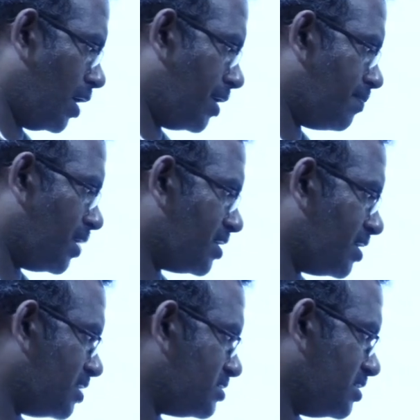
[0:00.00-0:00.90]
and
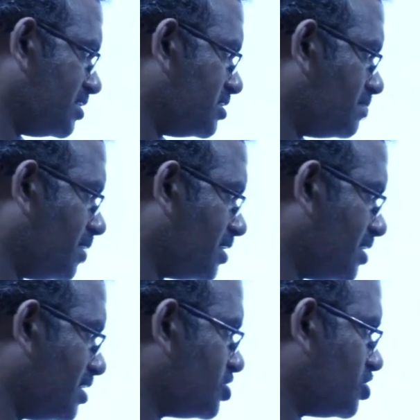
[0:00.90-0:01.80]
particle size and
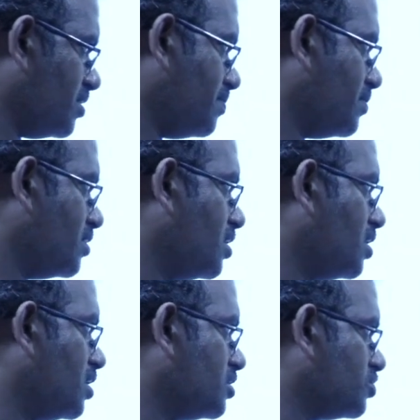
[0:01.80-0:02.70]
particle shape.
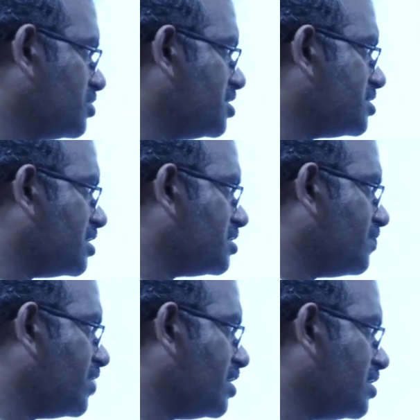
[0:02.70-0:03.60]
So these are the
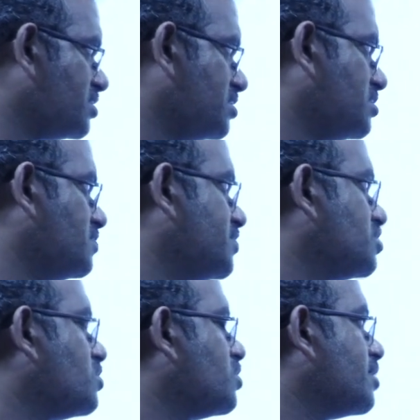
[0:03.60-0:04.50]
various
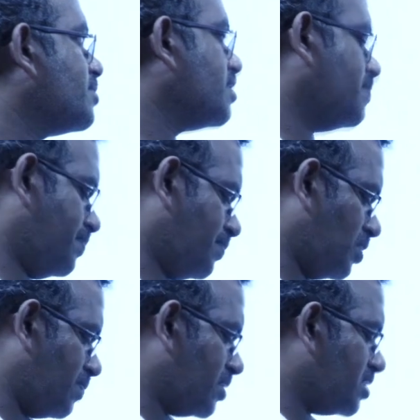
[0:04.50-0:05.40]
physico-chemical
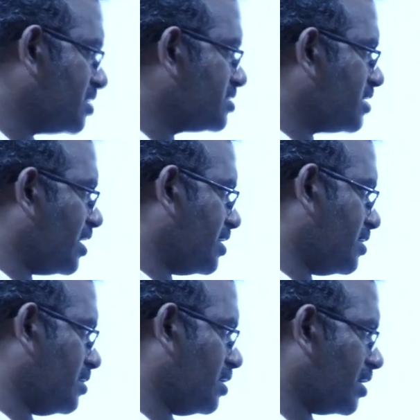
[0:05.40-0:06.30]
properties like
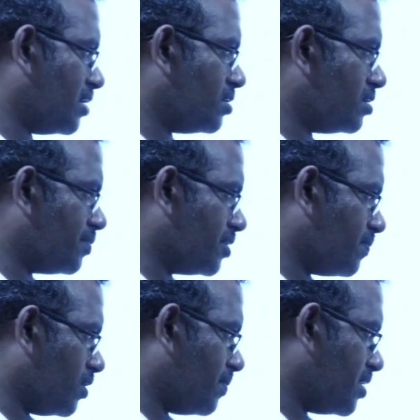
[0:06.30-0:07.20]
organoleptic
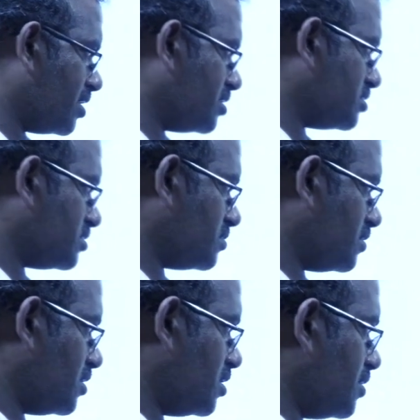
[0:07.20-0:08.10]
properties,
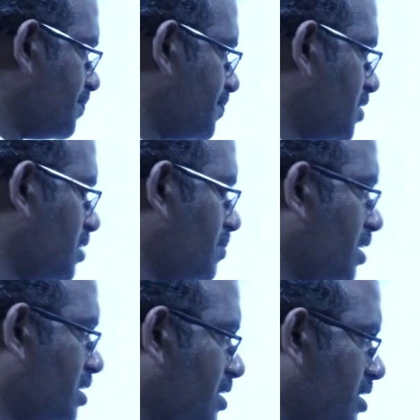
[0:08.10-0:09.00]

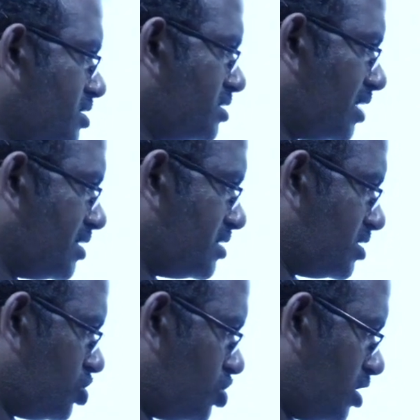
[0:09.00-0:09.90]
particle size
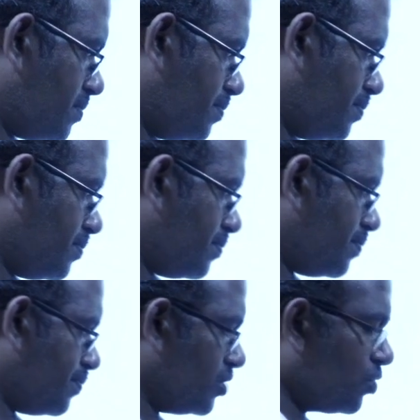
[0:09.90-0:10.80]
and shape,
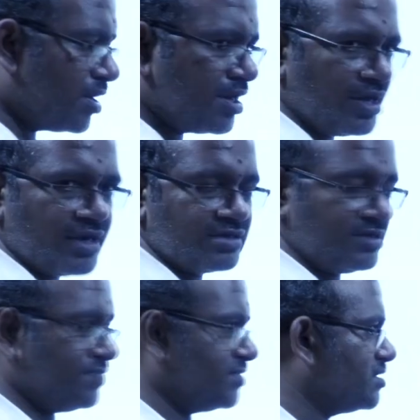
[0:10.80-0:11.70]
purity and
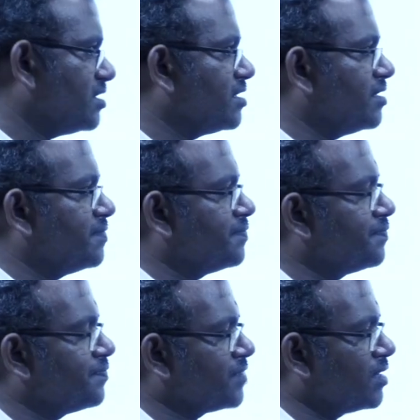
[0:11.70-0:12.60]
surface area.
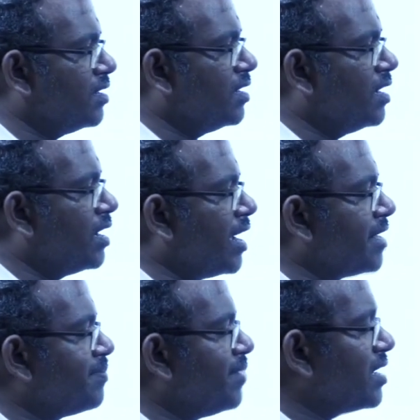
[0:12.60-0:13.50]

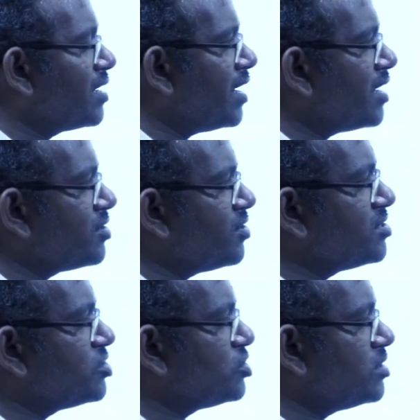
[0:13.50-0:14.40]
And bulk
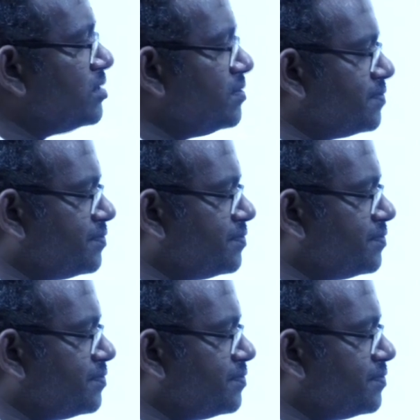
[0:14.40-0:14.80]
characterization,